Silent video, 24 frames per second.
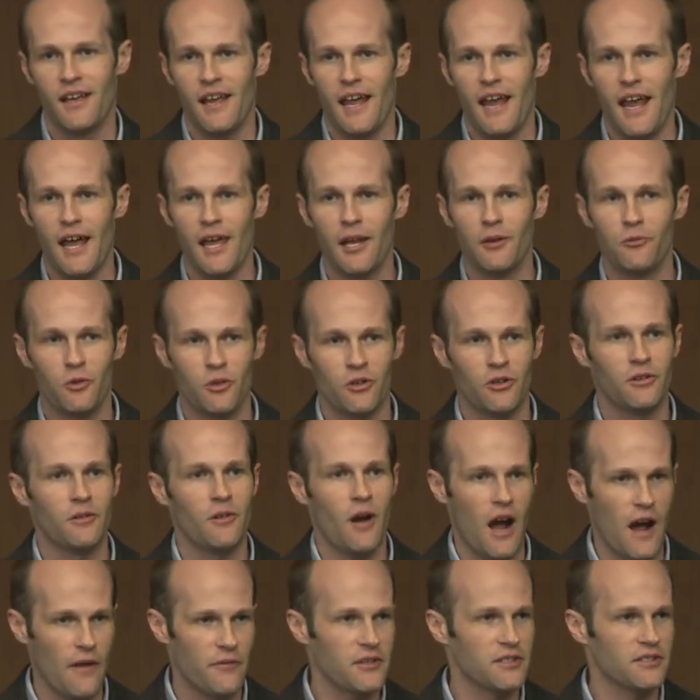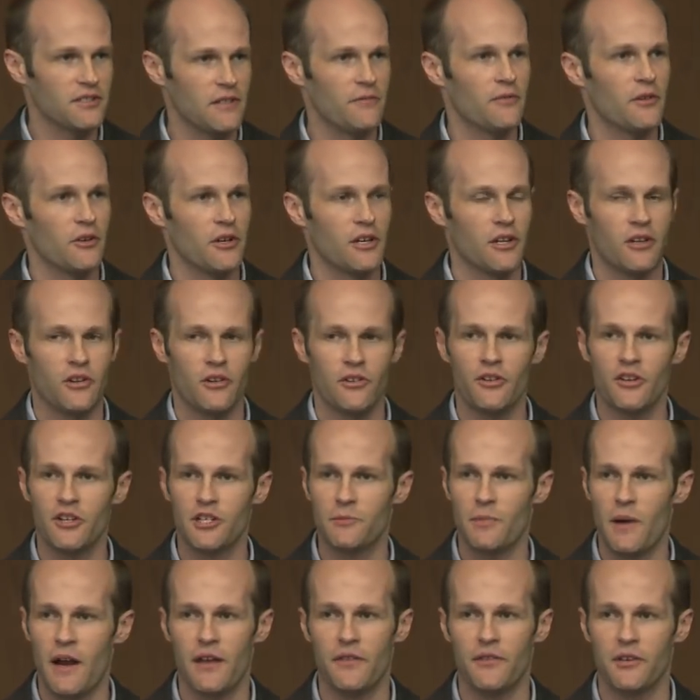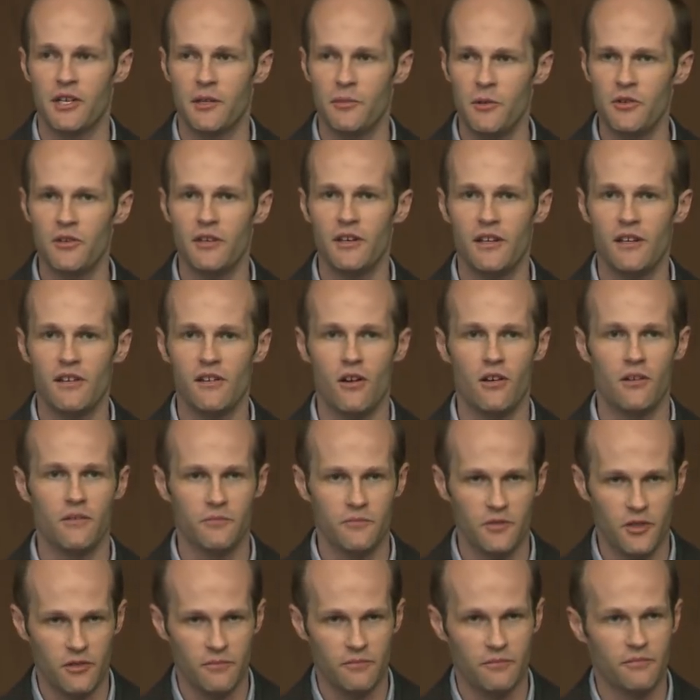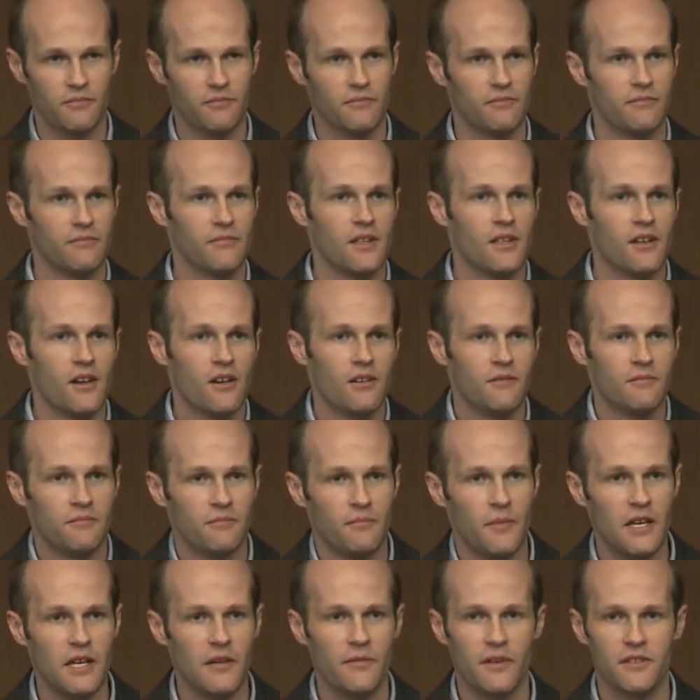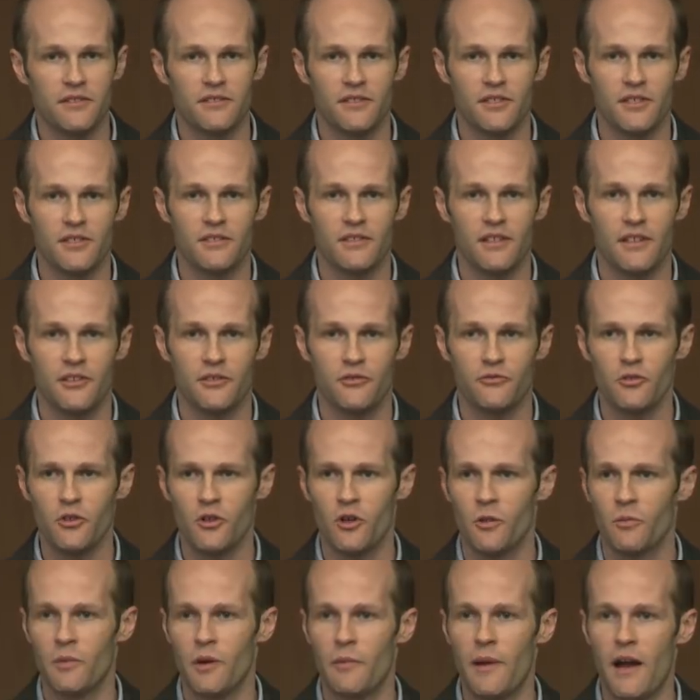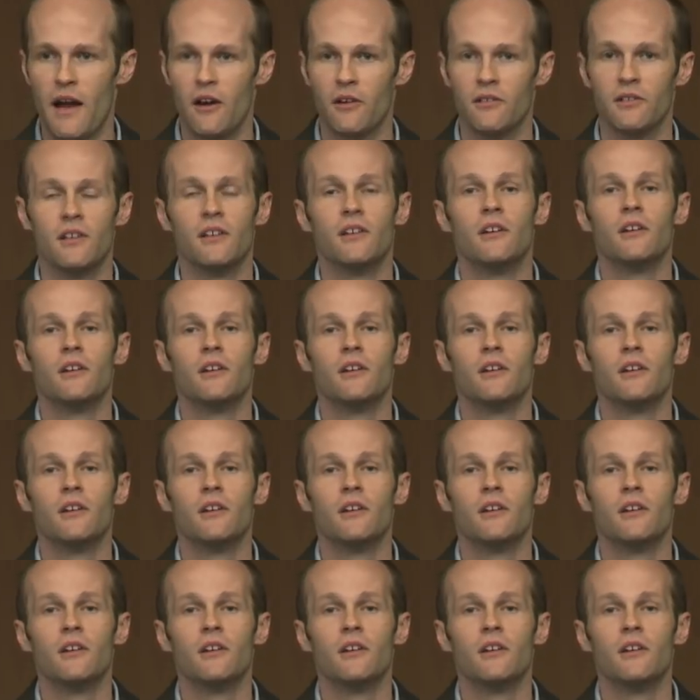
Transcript: And we were obviously very encouraged by the community, all, you know, many of us in this, in this room, about